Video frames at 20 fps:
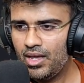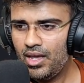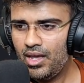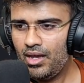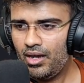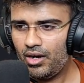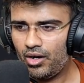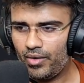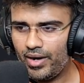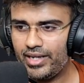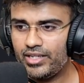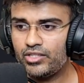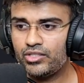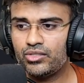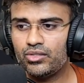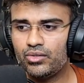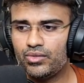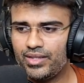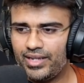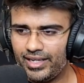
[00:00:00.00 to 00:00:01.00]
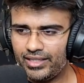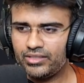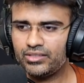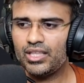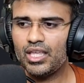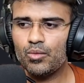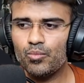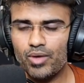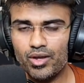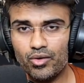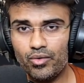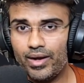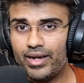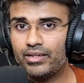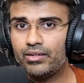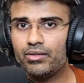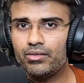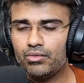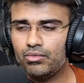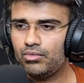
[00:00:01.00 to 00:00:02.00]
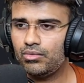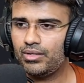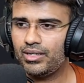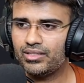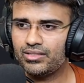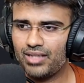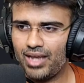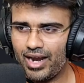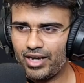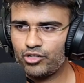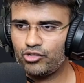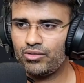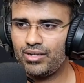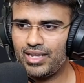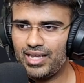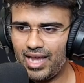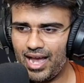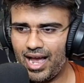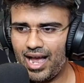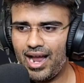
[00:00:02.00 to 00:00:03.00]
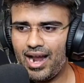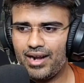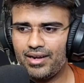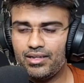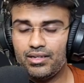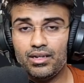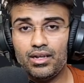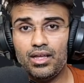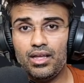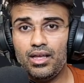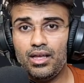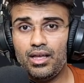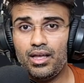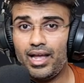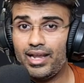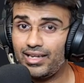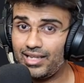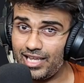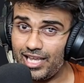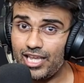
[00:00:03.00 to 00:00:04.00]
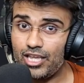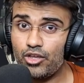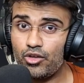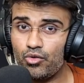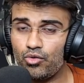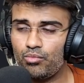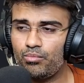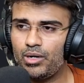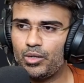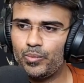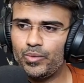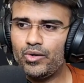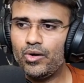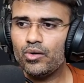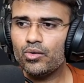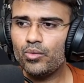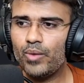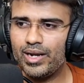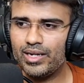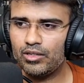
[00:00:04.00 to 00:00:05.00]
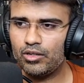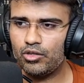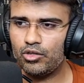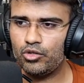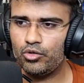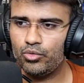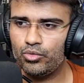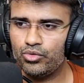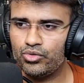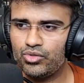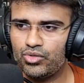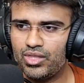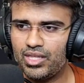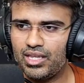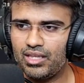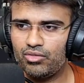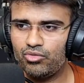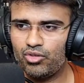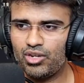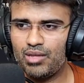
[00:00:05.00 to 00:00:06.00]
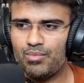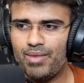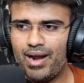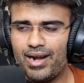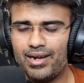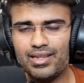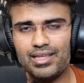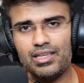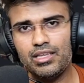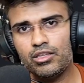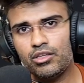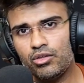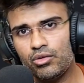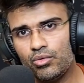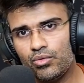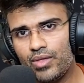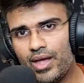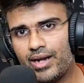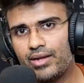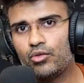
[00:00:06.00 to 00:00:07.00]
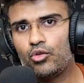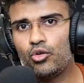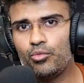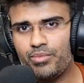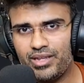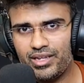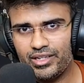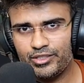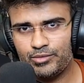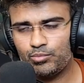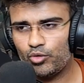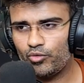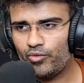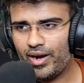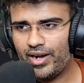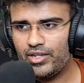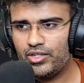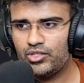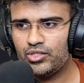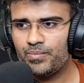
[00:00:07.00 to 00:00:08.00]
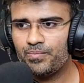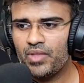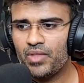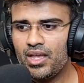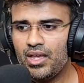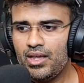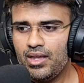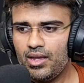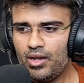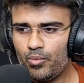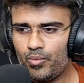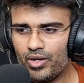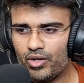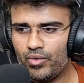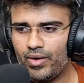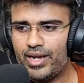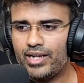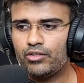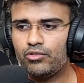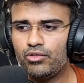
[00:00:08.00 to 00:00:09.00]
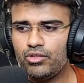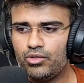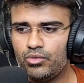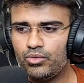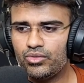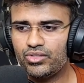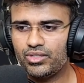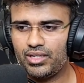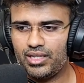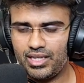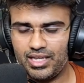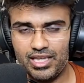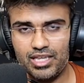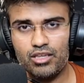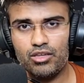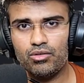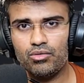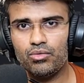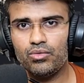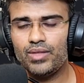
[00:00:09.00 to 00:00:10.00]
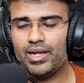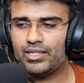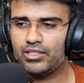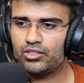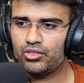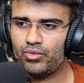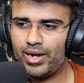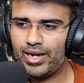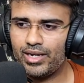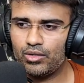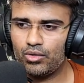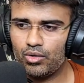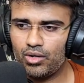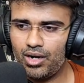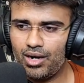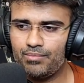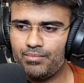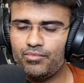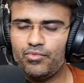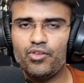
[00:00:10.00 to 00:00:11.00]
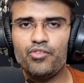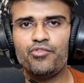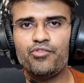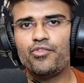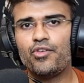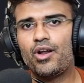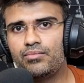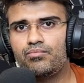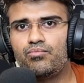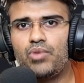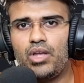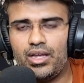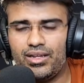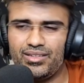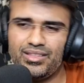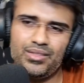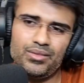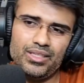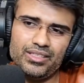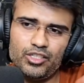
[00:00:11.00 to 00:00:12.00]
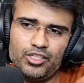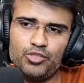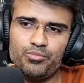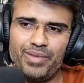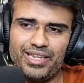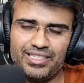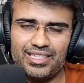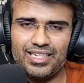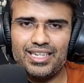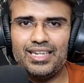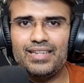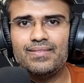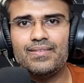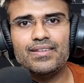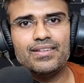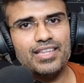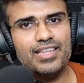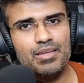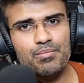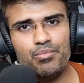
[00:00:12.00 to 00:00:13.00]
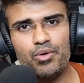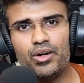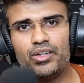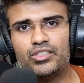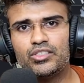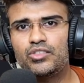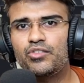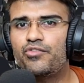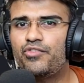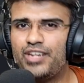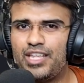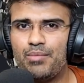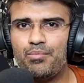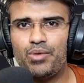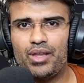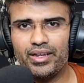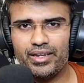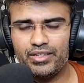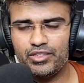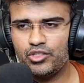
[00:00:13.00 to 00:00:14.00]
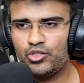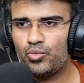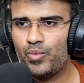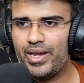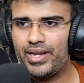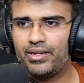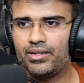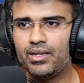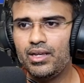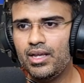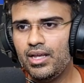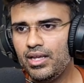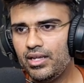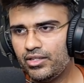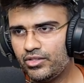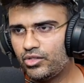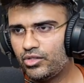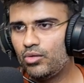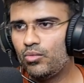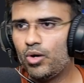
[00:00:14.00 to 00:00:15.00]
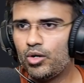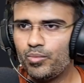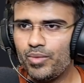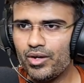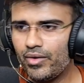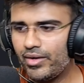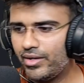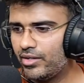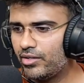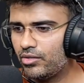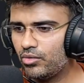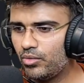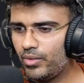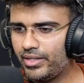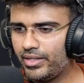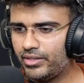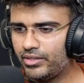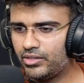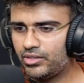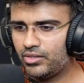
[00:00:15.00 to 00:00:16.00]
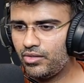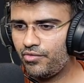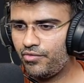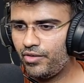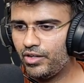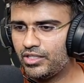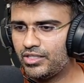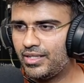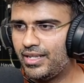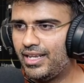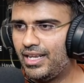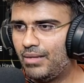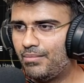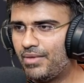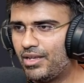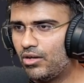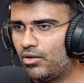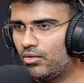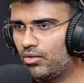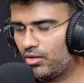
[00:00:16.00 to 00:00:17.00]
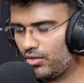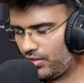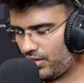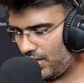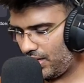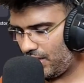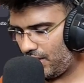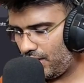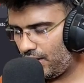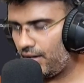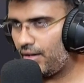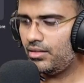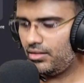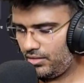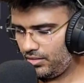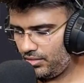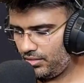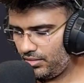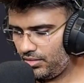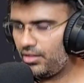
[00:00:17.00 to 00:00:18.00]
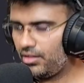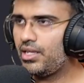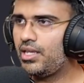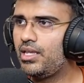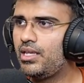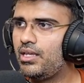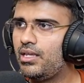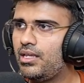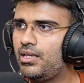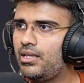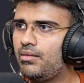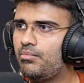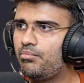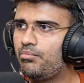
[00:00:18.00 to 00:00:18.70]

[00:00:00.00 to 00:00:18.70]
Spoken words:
All right, so the next thing we're going to do is actually add an EQ, but we're not going to use the 3-band EQ that OBS provides. We're going to use an EQ that's going to come from, this is basically the Reaper's free plugin suite. So what we're going to do is, firstly, let me go to the Reaper